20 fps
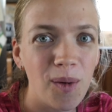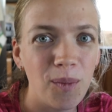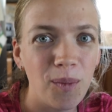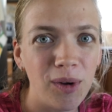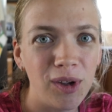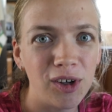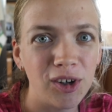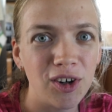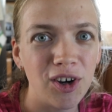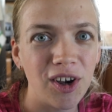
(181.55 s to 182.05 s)

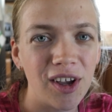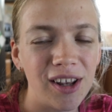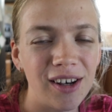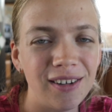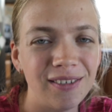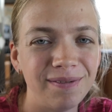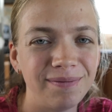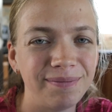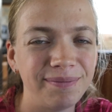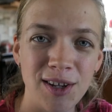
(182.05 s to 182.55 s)
what you're cooking.
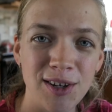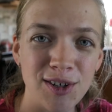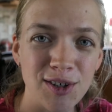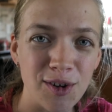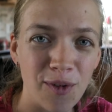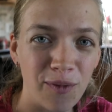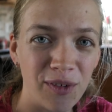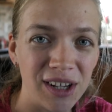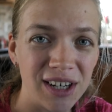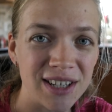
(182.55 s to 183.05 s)

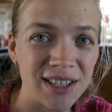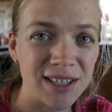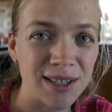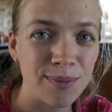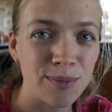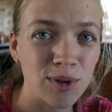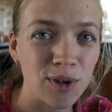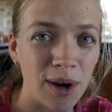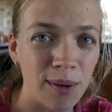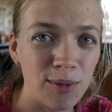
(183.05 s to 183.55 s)
Don't forget to
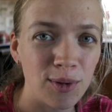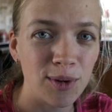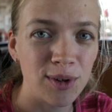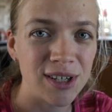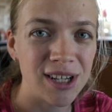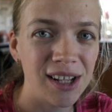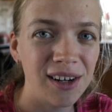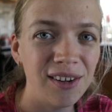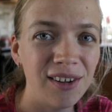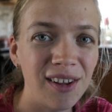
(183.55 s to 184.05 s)
subscribe to our
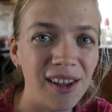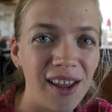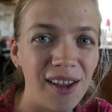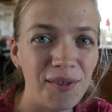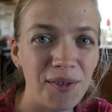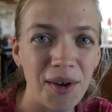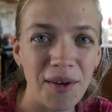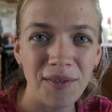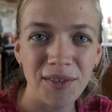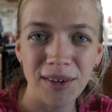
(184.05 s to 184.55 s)
channel
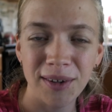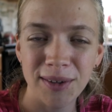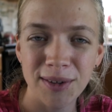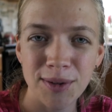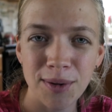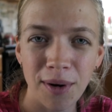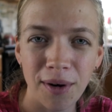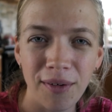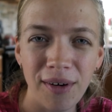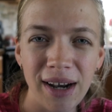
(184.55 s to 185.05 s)
if you haven't done
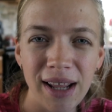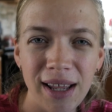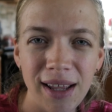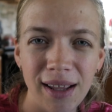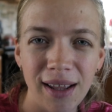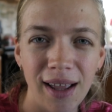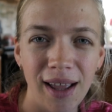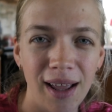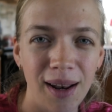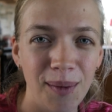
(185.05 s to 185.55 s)
so
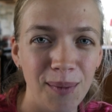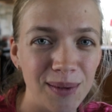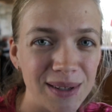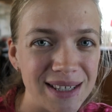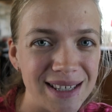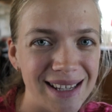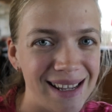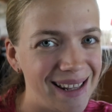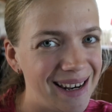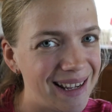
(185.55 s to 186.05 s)
already, and
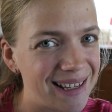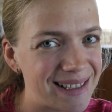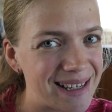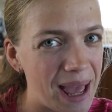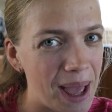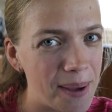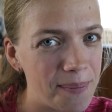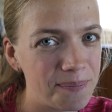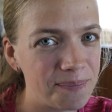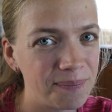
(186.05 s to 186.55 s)
see you next
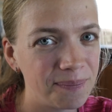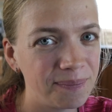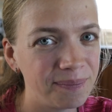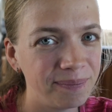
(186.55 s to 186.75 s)
time.